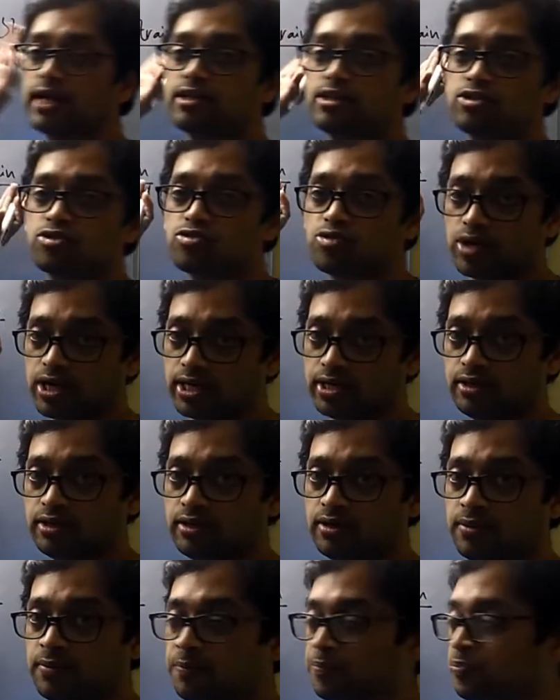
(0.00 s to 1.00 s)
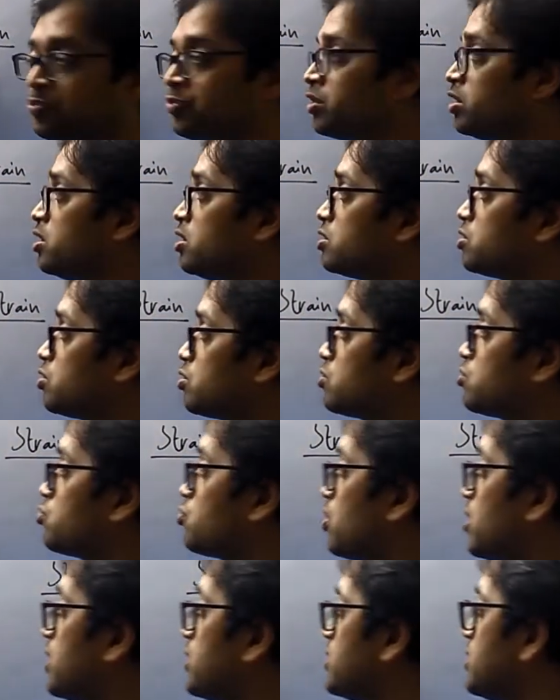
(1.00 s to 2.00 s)
and strain. So
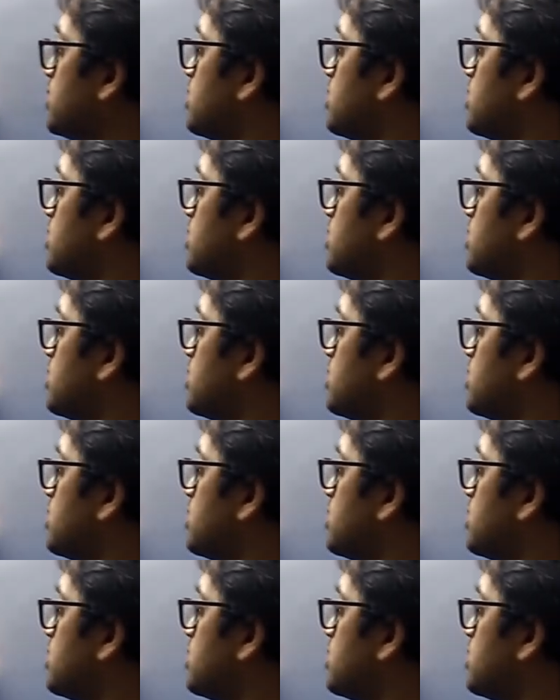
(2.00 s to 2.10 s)
stress